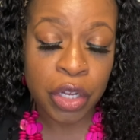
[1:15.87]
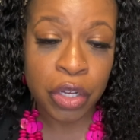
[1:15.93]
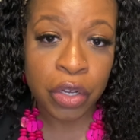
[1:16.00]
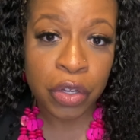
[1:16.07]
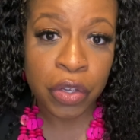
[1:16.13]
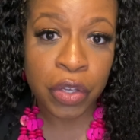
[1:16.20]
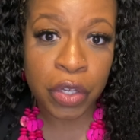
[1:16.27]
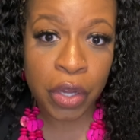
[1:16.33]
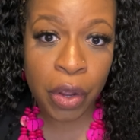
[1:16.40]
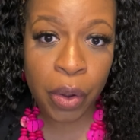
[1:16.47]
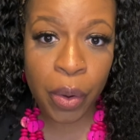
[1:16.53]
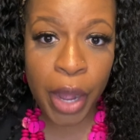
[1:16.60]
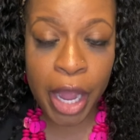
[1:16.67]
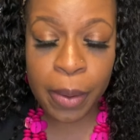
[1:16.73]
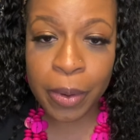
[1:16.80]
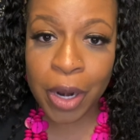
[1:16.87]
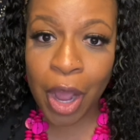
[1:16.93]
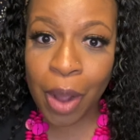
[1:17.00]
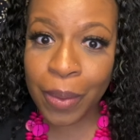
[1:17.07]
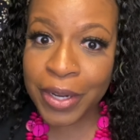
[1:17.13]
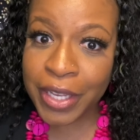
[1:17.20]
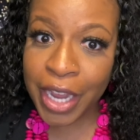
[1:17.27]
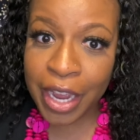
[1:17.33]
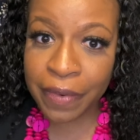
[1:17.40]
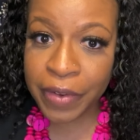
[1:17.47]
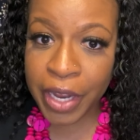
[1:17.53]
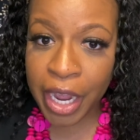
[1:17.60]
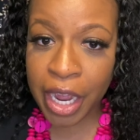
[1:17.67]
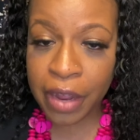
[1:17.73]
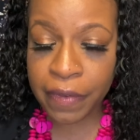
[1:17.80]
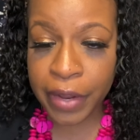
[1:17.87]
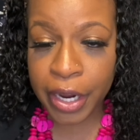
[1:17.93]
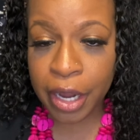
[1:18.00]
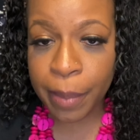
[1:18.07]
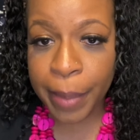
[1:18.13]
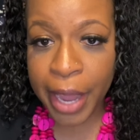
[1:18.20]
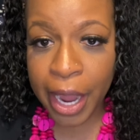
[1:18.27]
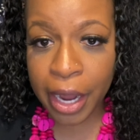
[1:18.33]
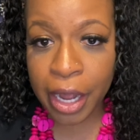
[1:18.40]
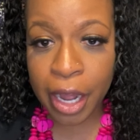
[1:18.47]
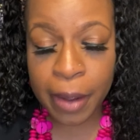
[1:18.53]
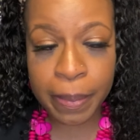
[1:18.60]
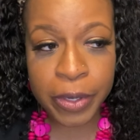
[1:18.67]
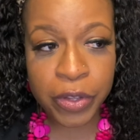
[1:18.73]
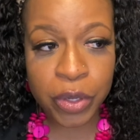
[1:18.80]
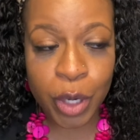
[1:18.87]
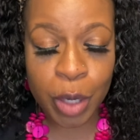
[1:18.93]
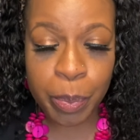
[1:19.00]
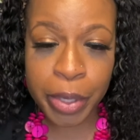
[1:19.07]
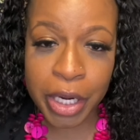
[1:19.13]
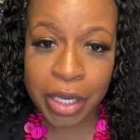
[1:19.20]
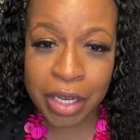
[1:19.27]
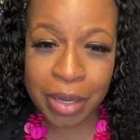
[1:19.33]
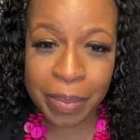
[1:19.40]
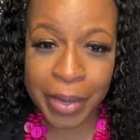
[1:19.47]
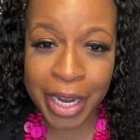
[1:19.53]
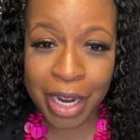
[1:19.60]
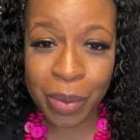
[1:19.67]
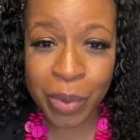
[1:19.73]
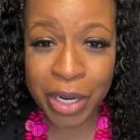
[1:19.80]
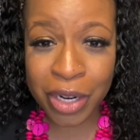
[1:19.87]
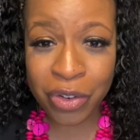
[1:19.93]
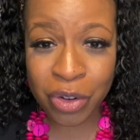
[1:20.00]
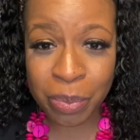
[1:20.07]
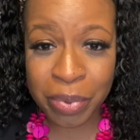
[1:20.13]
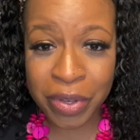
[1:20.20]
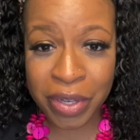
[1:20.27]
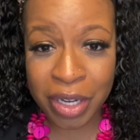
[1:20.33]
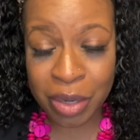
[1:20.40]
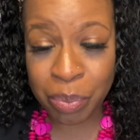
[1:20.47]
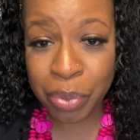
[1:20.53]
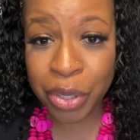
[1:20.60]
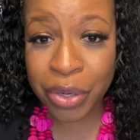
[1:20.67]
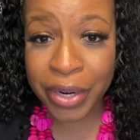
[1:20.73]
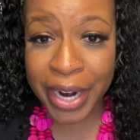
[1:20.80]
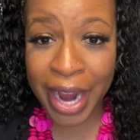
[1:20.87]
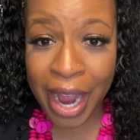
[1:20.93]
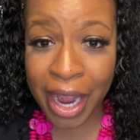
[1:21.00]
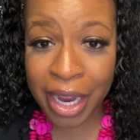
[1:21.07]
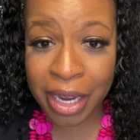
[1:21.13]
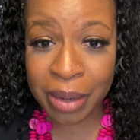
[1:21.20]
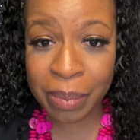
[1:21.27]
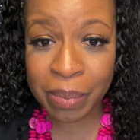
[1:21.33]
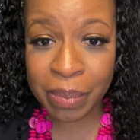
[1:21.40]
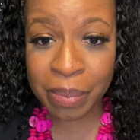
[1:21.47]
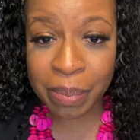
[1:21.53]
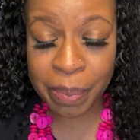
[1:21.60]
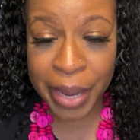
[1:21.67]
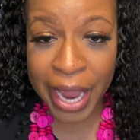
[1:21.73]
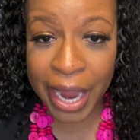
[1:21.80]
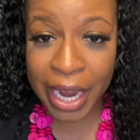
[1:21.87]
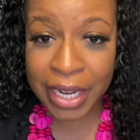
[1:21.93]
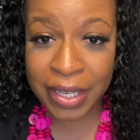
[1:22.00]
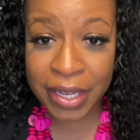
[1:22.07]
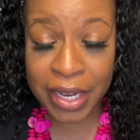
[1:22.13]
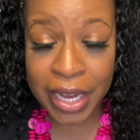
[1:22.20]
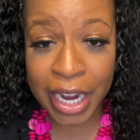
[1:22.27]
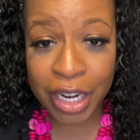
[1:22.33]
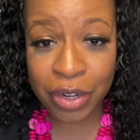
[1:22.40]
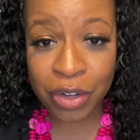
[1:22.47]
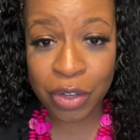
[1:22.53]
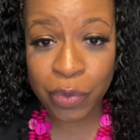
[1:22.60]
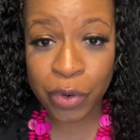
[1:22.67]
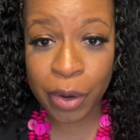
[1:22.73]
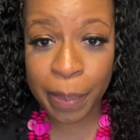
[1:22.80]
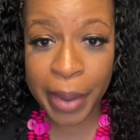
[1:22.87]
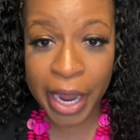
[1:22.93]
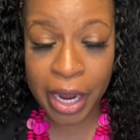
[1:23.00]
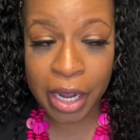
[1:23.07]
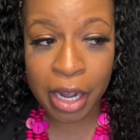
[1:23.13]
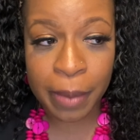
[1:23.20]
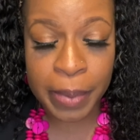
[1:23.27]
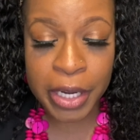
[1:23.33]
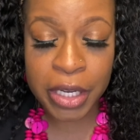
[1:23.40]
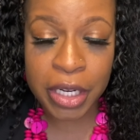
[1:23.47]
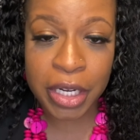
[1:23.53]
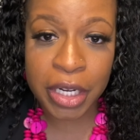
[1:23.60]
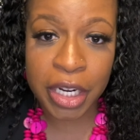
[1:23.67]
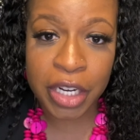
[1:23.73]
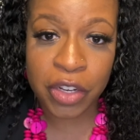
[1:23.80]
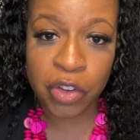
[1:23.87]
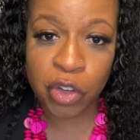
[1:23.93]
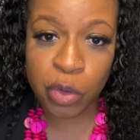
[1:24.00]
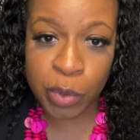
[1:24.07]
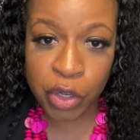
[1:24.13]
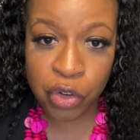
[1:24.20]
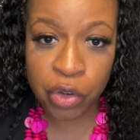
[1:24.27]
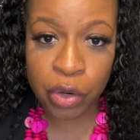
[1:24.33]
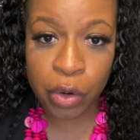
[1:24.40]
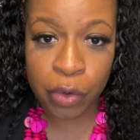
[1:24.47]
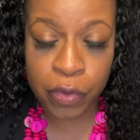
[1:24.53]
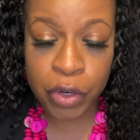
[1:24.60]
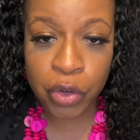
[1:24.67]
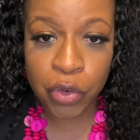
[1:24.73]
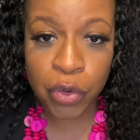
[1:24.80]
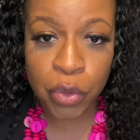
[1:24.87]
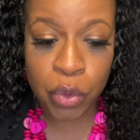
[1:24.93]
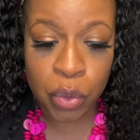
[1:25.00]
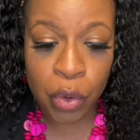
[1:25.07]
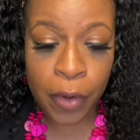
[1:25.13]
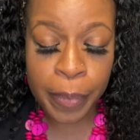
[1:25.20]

So I would always have to have like a backup. And so I picked up like 100% pure cotton pads and liners for a backup. And then I switched over to